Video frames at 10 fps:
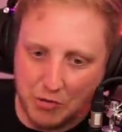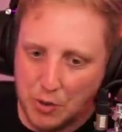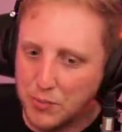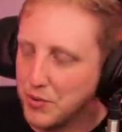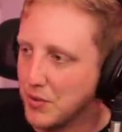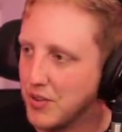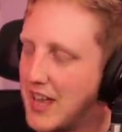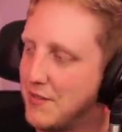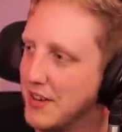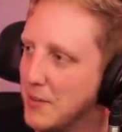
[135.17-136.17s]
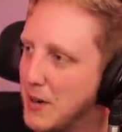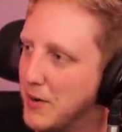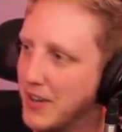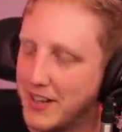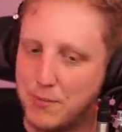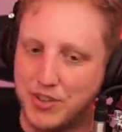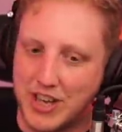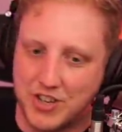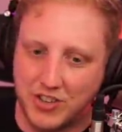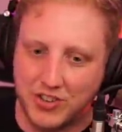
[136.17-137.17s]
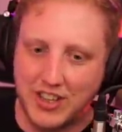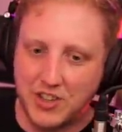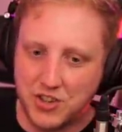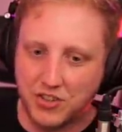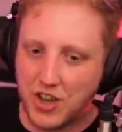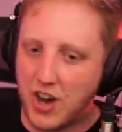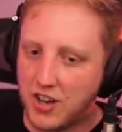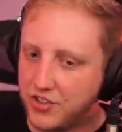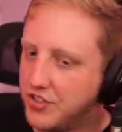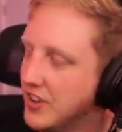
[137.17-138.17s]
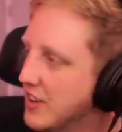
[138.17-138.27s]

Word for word: rooms we're just laughing about like potentially seeing each other's ass.